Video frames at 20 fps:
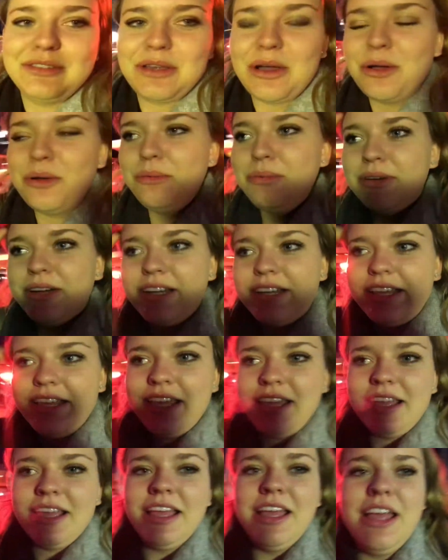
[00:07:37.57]
so
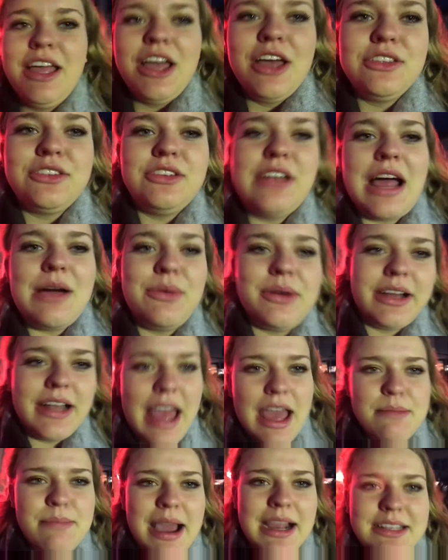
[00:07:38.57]
pretty so now we're gonna
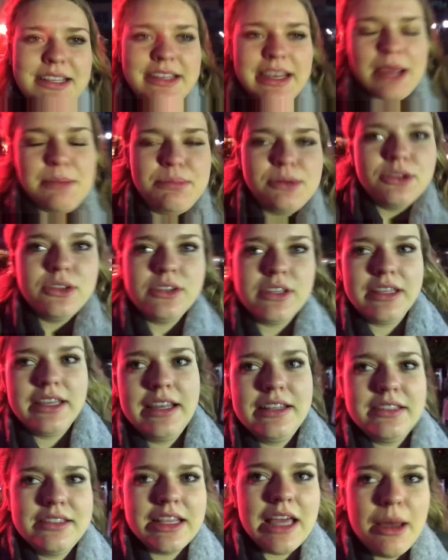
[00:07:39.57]
head back to Naples and
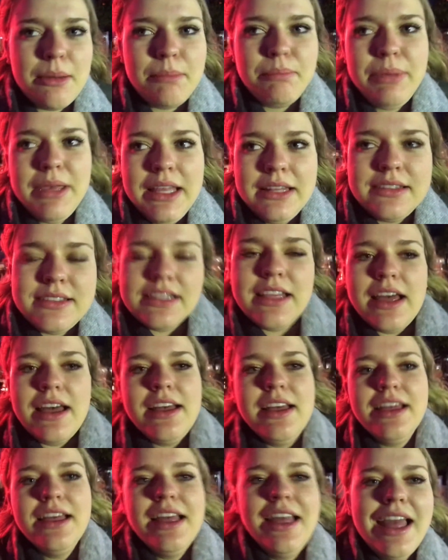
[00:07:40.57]
get some
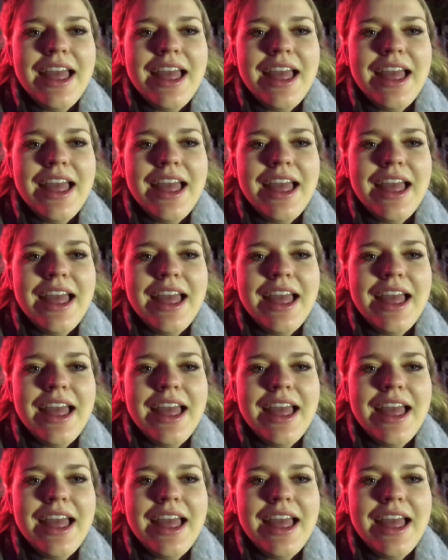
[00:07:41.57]
pizza